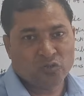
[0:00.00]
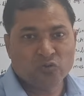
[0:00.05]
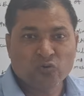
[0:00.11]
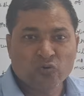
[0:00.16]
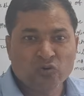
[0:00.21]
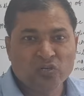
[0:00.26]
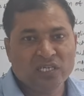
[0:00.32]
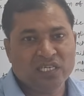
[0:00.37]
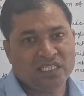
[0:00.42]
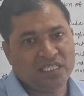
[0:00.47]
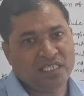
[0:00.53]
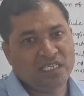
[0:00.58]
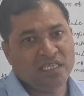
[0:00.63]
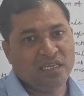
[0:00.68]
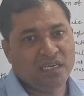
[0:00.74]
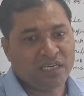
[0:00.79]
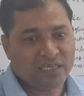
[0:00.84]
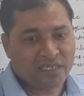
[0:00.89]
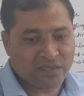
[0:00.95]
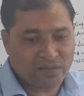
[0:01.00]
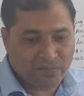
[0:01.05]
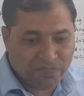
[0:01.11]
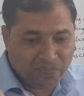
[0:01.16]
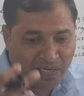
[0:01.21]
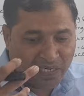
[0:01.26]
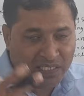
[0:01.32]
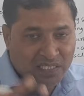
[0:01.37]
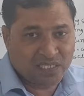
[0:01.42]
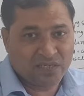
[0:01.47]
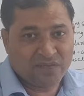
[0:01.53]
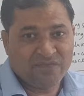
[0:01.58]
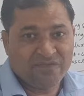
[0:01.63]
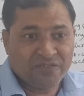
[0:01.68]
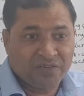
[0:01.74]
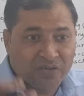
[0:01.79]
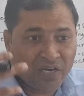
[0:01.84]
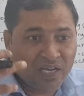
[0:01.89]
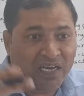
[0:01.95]
Don't touch any electrical parts if
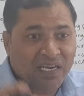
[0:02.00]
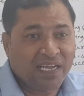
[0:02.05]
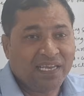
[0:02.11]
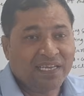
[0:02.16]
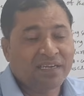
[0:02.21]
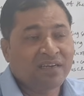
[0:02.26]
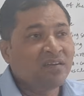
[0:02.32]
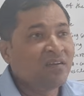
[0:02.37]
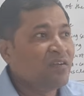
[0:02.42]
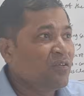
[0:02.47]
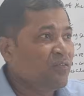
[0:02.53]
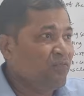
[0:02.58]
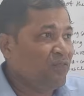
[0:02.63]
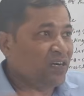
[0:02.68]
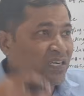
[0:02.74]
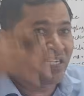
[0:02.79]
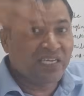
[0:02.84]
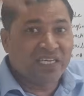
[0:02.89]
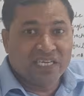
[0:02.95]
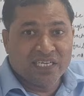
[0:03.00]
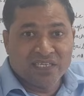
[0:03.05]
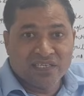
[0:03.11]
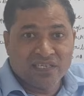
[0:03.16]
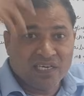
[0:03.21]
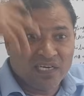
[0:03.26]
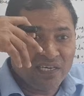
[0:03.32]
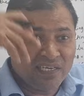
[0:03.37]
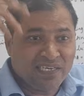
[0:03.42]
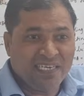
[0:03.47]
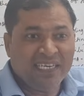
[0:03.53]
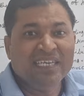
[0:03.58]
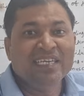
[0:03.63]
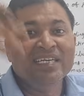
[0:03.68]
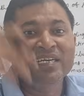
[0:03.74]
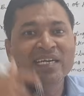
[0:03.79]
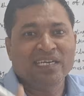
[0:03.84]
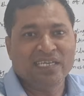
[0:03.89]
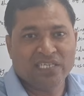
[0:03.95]
you are like working in a
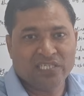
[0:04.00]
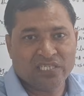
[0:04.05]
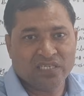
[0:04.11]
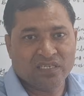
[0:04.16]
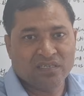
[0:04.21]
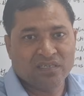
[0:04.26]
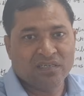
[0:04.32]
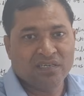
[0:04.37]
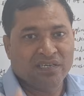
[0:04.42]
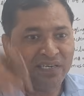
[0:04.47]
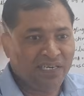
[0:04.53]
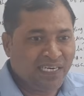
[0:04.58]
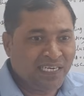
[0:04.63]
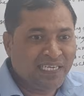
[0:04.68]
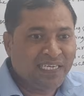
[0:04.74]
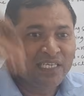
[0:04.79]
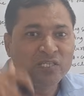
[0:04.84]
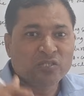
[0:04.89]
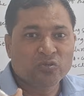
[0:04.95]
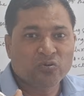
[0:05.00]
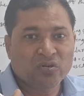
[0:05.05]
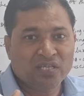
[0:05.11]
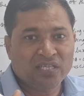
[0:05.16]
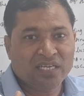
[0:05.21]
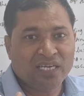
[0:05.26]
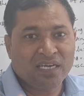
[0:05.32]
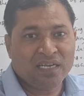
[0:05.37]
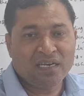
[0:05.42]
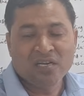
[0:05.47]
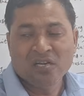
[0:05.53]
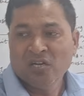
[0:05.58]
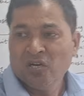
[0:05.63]
raining condition. Raining is over there.